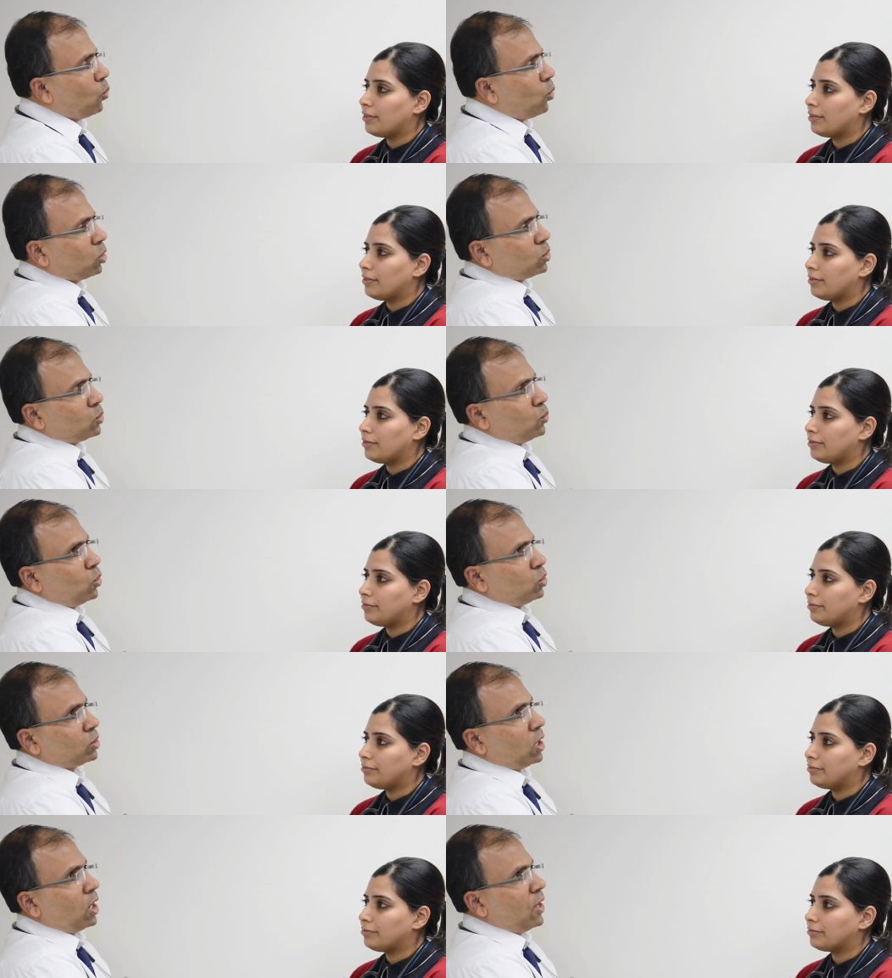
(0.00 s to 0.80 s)
Speaker 1: What,
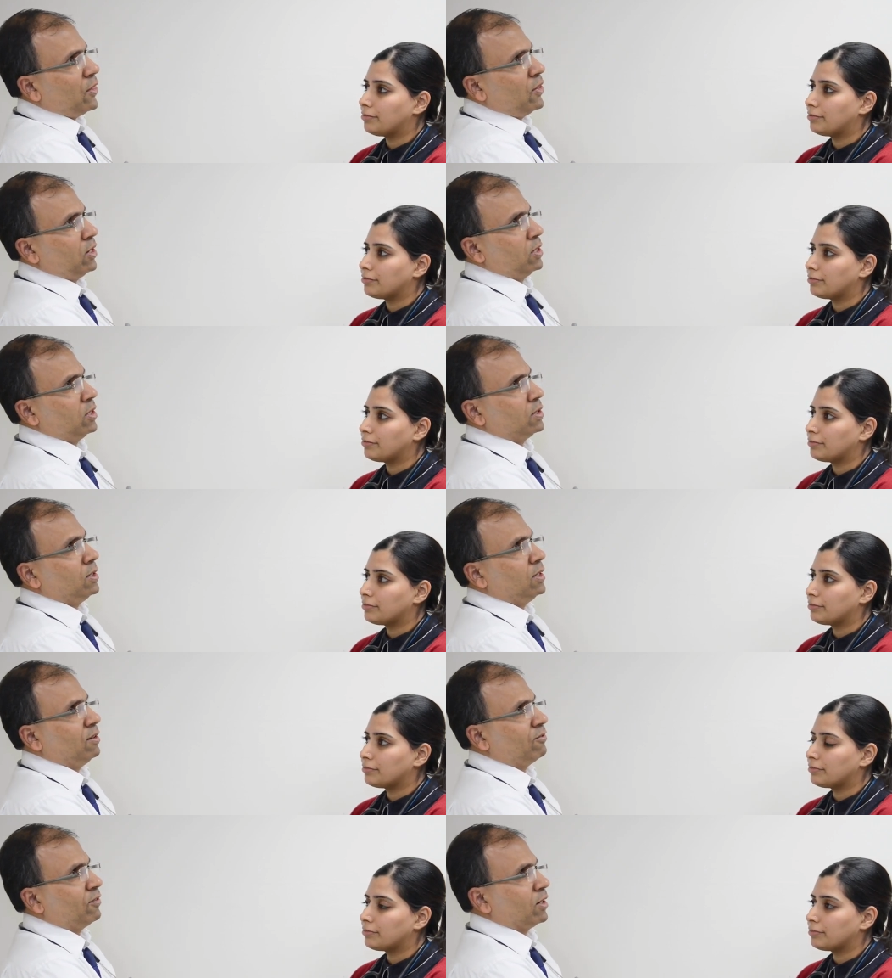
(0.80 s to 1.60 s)
what other
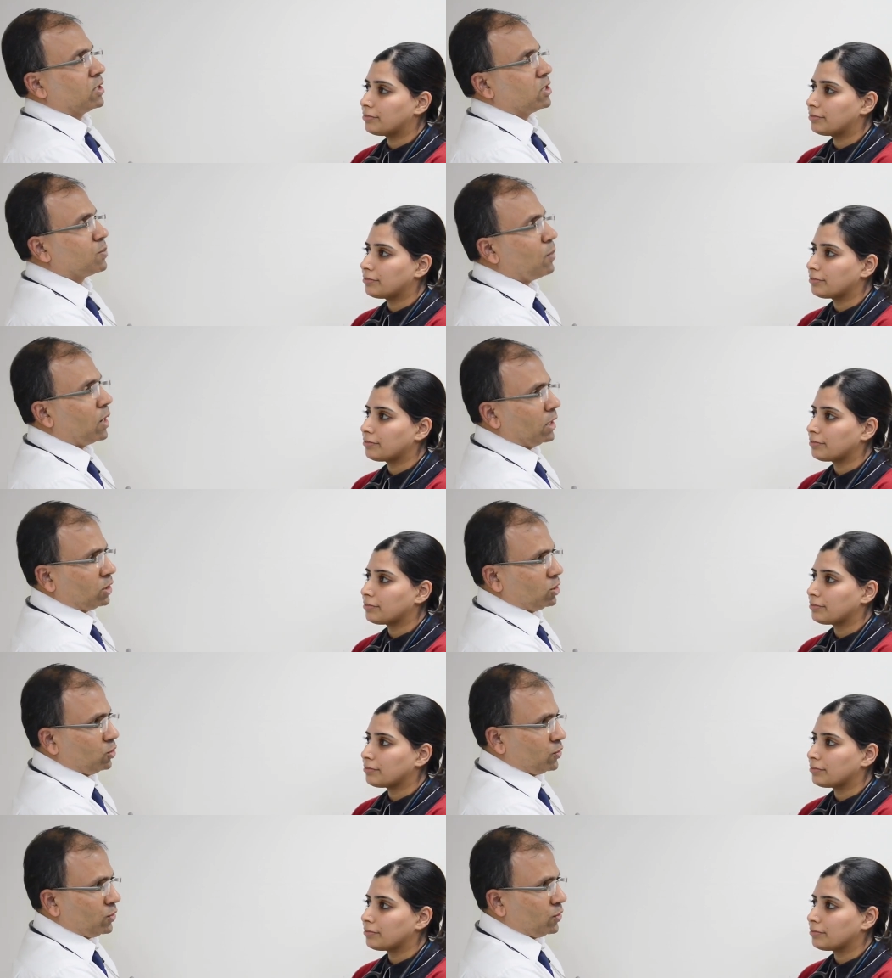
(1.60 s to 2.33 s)
defects might you